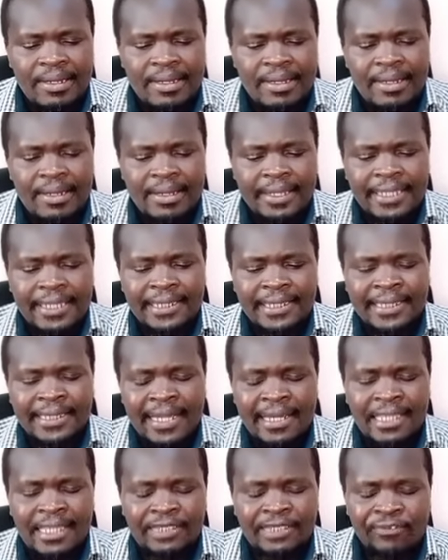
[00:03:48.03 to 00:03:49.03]
He's
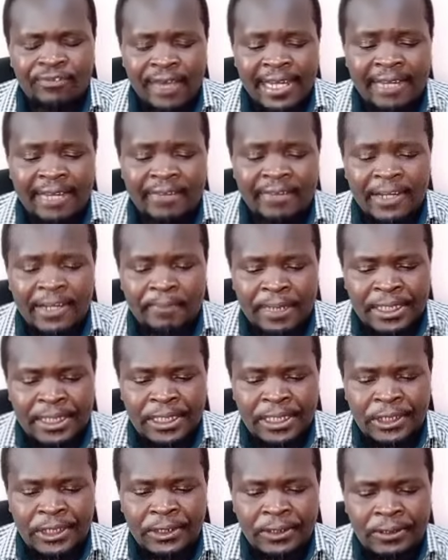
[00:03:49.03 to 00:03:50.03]
saying he's filing that
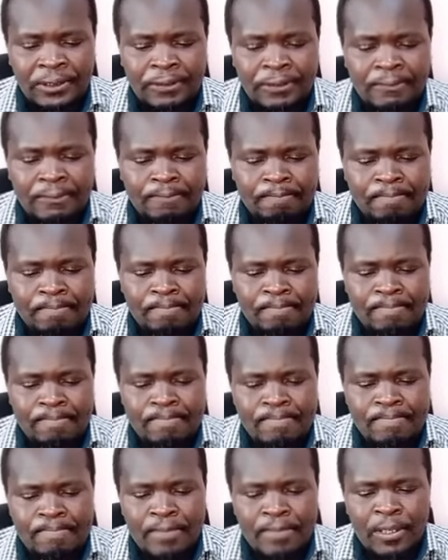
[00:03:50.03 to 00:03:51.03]
petition
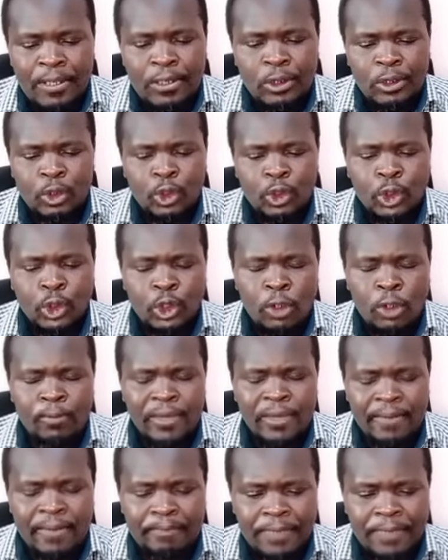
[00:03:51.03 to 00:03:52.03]
to stop
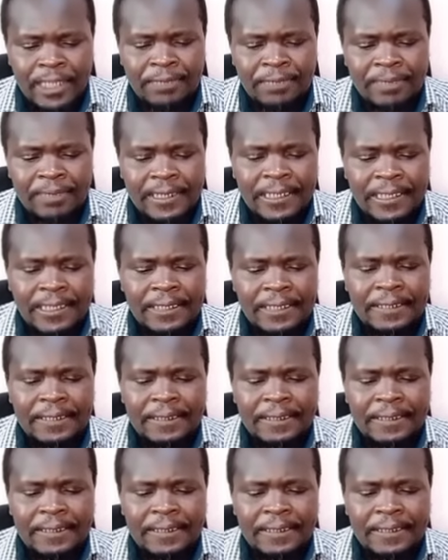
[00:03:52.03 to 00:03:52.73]
the impeachment.